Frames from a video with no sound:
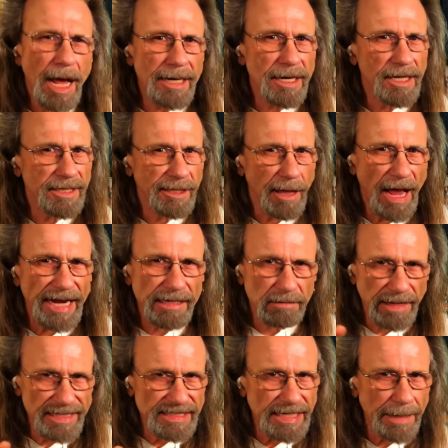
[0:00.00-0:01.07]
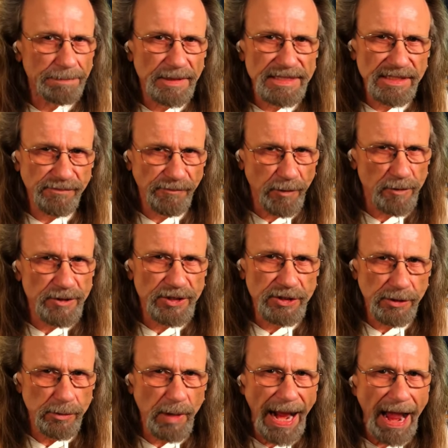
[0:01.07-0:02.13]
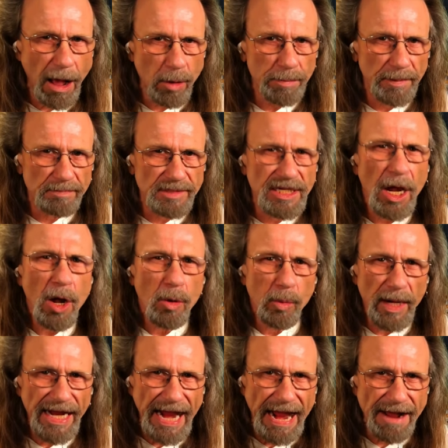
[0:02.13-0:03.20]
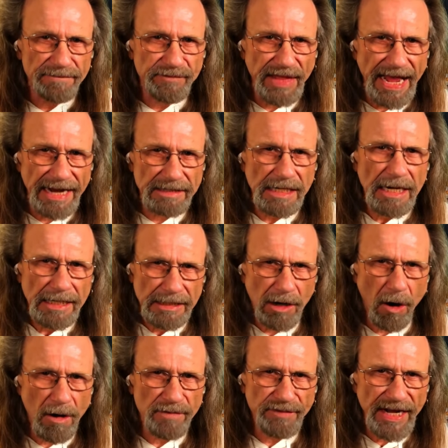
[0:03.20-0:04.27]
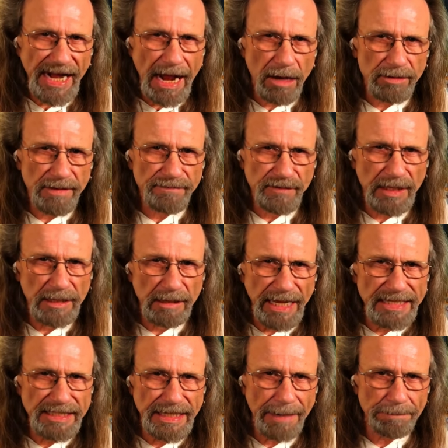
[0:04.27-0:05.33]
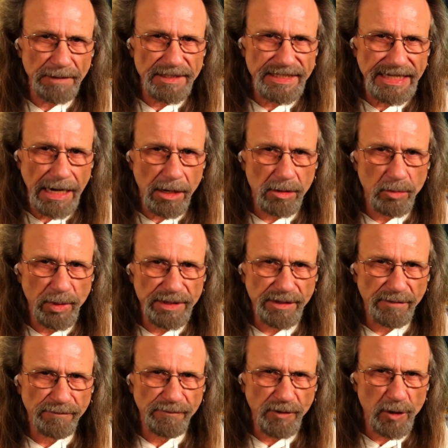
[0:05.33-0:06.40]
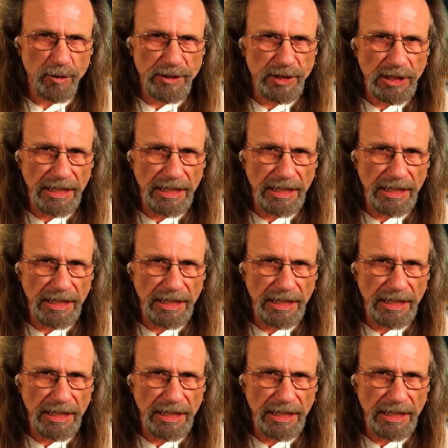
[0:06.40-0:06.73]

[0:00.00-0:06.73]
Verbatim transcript: unlike Led Zeppelin's first two albums. We have that carving out of the Led Zeppelin sound with the first